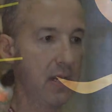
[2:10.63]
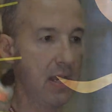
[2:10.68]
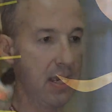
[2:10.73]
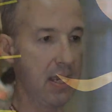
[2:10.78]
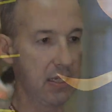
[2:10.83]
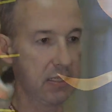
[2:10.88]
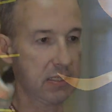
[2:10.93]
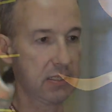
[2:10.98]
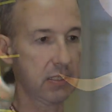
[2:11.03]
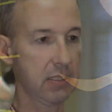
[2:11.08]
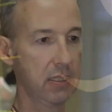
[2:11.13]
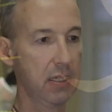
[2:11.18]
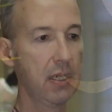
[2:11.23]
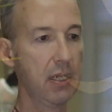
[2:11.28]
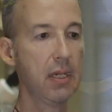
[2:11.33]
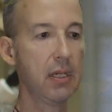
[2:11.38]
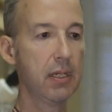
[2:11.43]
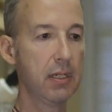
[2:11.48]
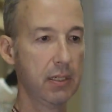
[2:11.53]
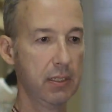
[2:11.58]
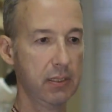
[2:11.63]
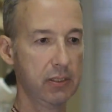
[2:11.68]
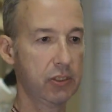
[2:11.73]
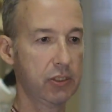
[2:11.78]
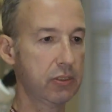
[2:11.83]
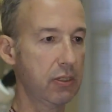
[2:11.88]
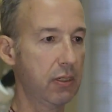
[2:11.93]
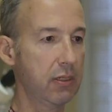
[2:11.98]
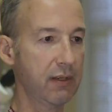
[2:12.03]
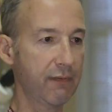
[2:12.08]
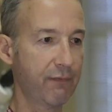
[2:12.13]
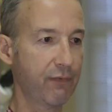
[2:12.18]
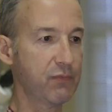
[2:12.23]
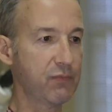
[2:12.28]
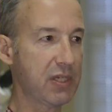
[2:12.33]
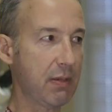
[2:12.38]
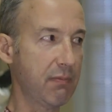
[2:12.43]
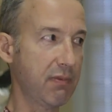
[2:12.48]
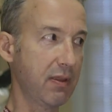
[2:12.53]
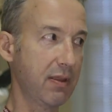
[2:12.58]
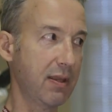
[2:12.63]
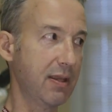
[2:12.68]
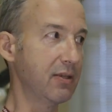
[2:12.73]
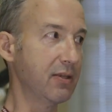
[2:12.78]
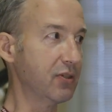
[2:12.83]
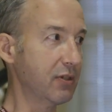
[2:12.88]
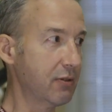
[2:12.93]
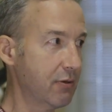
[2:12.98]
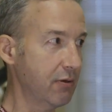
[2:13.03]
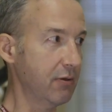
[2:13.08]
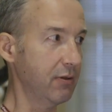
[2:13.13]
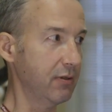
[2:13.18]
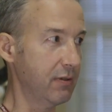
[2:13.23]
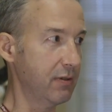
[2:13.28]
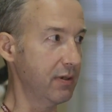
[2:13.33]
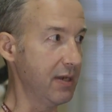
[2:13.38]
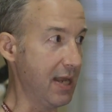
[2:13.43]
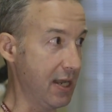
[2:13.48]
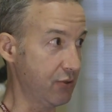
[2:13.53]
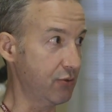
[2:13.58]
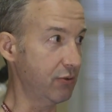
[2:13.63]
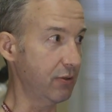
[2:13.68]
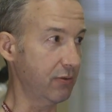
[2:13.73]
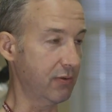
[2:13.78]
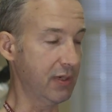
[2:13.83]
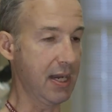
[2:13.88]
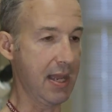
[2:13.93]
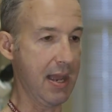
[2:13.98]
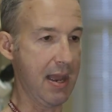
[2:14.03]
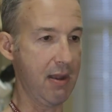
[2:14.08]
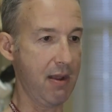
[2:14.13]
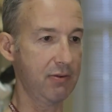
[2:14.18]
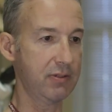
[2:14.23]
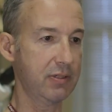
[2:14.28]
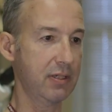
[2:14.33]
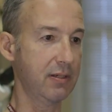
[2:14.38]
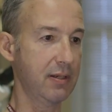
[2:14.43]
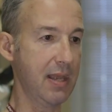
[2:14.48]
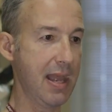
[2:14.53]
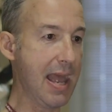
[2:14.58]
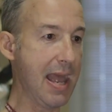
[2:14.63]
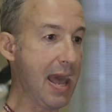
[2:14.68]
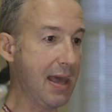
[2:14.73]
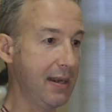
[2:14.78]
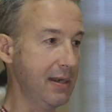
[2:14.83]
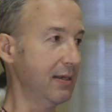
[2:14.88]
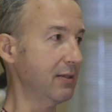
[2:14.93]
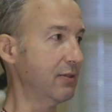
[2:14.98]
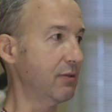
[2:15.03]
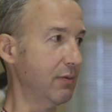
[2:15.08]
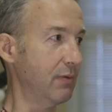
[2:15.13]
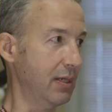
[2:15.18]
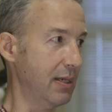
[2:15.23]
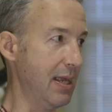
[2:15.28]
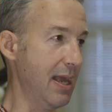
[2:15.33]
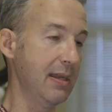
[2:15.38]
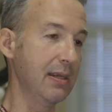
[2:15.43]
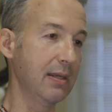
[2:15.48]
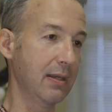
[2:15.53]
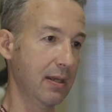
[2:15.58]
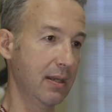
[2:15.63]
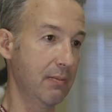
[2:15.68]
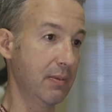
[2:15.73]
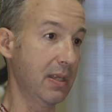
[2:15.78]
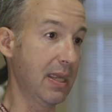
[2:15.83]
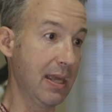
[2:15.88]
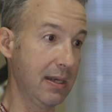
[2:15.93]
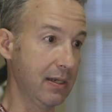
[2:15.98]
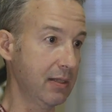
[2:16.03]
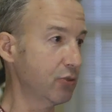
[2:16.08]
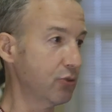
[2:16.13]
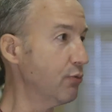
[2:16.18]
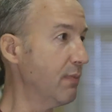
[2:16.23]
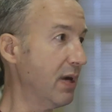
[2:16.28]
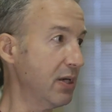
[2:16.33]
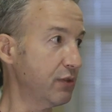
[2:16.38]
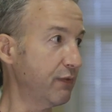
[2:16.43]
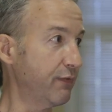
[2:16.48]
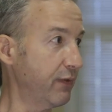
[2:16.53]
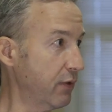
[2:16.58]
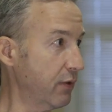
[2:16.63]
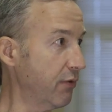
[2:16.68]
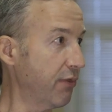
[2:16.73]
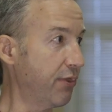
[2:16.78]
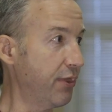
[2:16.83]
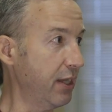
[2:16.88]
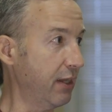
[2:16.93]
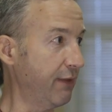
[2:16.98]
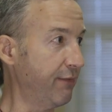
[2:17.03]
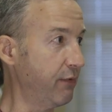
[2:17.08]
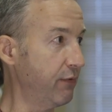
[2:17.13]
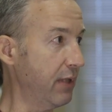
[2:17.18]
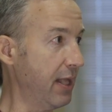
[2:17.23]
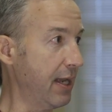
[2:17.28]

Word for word: as starting from something that is good, the natural greenhouse, and adding to it, adding and getting too much of a good thing, if you